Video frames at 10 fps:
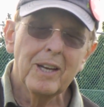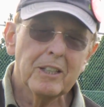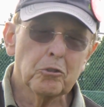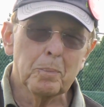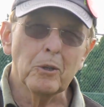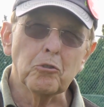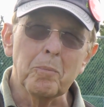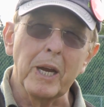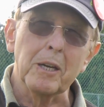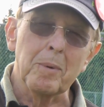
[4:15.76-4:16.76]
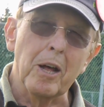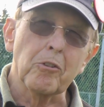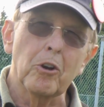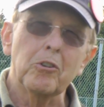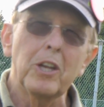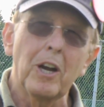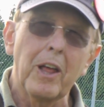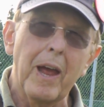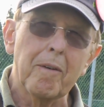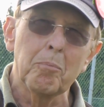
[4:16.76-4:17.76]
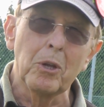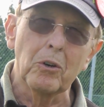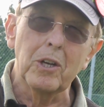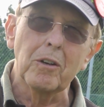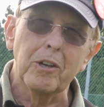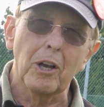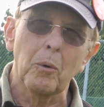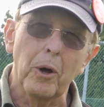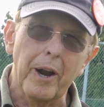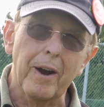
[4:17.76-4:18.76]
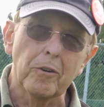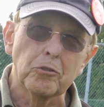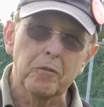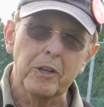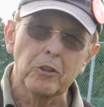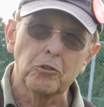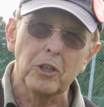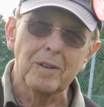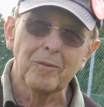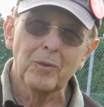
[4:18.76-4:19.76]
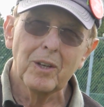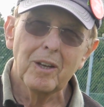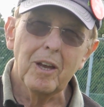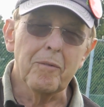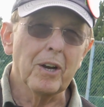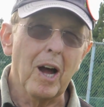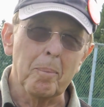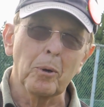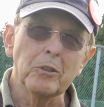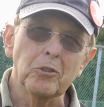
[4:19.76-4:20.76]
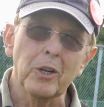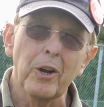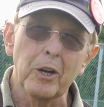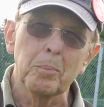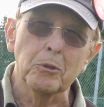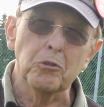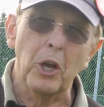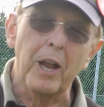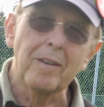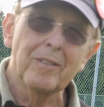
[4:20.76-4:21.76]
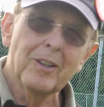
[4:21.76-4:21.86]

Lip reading: it's supposed to make about 13.5 million kilowatt hours of energy if it operates at 100%.